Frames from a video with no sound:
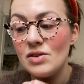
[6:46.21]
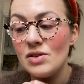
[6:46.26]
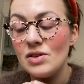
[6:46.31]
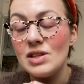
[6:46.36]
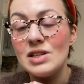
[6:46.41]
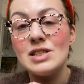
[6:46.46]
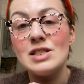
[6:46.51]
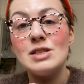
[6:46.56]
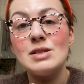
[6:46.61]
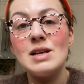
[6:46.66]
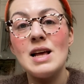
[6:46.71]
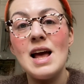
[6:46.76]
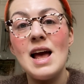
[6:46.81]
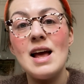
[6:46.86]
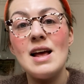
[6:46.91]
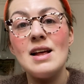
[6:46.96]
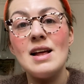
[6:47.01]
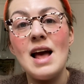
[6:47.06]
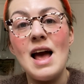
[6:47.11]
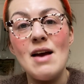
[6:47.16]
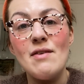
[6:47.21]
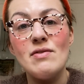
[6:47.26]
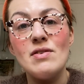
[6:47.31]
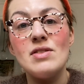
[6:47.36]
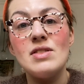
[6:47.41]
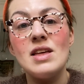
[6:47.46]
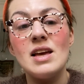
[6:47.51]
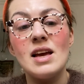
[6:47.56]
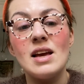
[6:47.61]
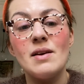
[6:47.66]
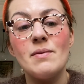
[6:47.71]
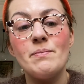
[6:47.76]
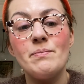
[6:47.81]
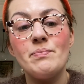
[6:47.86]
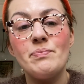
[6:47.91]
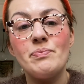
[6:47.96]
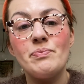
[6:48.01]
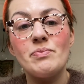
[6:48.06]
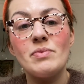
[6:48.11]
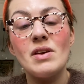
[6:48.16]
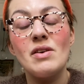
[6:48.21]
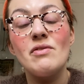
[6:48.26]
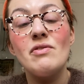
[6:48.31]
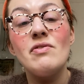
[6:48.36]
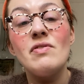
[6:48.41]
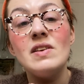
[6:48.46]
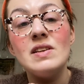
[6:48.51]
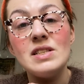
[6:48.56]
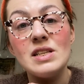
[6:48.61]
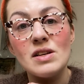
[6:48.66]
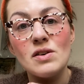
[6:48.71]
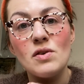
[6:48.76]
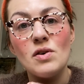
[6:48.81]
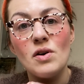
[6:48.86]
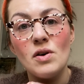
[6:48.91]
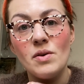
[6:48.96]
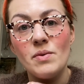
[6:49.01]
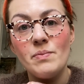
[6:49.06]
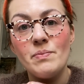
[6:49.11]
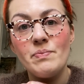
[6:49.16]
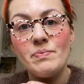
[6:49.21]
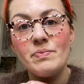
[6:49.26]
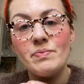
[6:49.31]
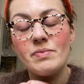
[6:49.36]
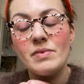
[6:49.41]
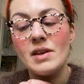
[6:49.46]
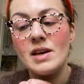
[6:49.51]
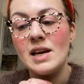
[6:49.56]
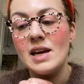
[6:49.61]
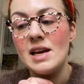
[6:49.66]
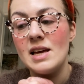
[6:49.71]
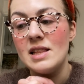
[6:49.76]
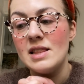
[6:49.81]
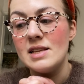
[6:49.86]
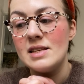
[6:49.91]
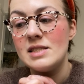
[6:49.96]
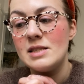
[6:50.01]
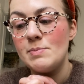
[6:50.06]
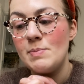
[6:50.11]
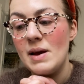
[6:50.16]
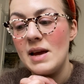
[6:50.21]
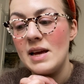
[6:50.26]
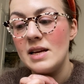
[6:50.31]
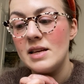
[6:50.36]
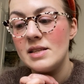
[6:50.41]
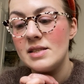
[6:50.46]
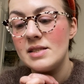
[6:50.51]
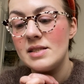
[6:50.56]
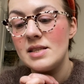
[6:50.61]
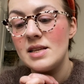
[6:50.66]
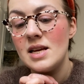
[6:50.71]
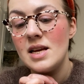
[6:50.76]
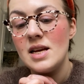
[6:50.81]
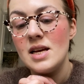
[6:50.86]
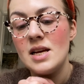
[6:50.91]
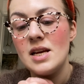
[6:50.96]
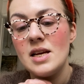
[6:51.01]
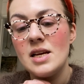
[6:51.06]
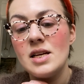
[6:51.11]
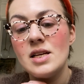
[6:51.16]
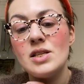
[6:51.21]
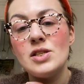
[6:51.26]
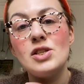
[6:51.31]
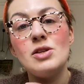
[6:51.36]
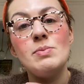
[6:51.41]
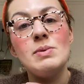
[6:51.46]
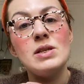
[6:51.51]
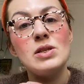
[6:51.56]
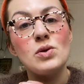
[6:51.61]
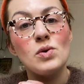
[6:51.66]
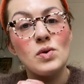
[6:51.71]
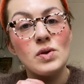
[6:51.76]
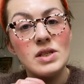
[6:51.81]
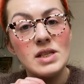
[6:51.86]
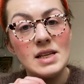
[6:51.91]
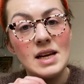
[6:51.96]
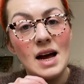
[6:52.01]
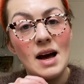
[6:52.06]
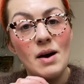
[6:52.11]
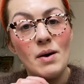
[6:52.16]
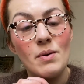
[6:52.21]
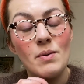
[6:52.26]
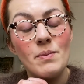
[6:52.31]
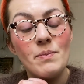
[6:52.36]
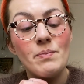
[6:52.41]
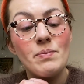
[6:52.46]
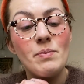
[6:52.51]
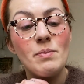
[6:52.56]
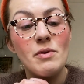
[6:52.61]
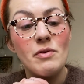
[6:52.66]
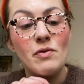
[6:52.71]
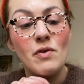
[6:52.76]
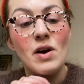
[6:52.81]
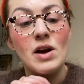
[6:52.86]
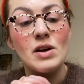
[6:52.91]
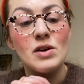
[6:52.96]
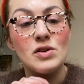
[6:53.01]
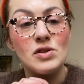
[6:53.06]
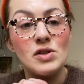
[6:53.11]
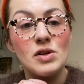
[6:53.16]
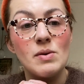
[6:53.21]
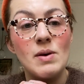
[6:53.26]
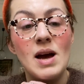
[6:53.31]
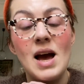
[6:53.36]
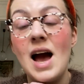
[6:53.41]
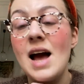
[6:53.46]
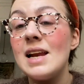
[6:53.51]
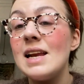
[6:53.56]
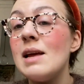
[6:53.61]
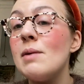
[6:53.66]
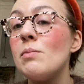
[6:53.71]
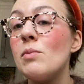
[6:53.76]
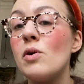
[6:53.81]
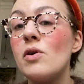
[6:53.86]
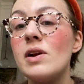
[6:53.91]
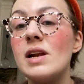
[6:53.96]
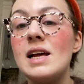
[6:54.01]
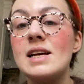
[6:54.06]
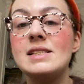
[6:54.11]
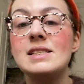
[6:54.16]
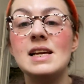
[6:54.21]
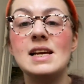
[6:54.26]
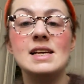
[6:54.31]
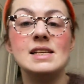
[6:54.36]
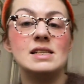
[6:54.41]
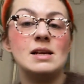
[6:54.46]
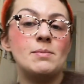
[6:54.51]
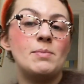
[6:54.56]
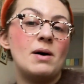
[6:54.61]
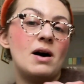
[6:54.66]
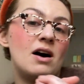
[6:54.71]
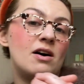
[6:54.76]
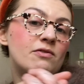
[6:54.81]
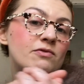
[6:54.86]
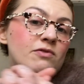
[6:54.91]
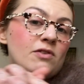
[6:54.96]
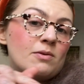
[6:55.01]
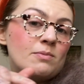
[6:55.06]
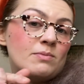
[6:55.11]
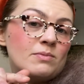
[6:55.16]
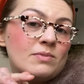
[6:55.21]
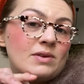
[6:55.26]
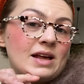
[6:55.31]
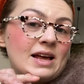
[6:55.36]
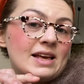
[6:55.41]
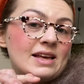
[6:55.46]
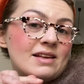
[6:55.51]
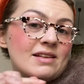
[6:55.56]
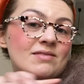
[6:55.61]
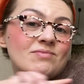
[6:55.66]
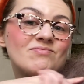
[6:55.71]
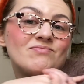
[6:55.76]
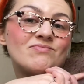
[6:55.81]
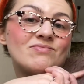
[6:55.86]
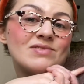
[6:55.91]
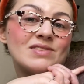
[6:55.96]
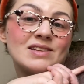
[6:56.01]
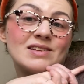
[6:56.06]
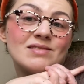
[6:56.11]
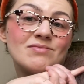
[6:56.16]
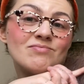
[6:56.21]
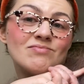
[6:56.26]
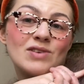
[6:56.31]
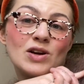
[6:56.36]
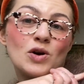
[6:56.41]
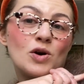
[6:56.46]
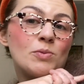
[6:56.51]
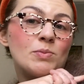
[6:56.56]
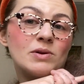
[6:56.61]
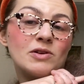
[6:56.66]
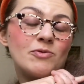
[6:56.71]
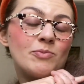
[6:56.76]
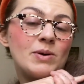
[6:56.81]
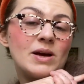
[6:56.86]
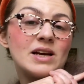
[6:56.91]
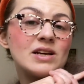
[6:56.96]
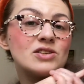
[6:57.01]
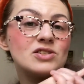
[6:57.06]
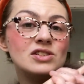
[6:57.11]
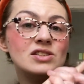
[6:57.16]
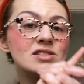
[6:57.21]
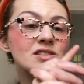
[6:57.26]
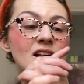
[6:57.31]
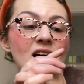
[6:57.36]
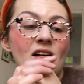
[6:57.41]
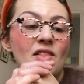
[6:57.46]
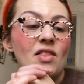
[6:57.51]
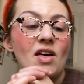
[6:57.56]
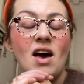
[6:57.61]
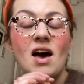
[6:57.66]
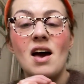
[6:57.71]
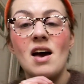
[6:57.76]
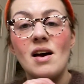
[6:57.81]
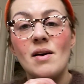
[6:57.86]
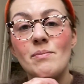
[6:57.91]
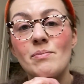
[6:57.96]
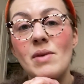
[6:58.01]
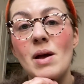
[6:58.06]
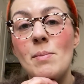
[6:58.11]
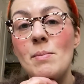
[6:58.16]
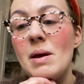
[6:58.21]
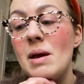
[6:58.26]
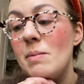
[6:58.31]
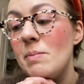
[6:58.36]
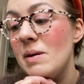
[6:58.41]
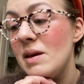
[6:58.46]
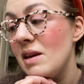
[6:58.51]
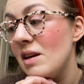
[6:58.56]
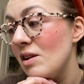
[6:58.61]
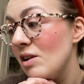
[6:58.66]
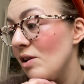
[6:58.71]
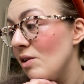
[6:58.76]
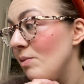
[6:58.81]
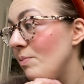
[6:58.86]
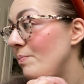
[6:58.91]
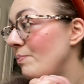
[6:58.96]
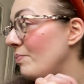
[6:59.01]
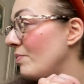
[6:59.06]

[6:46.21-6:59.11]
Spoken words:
this everything physical in the space to be sorted out before I could do it. And it more or less is, apart from like a couple of pictures that are there, and maybe, you know,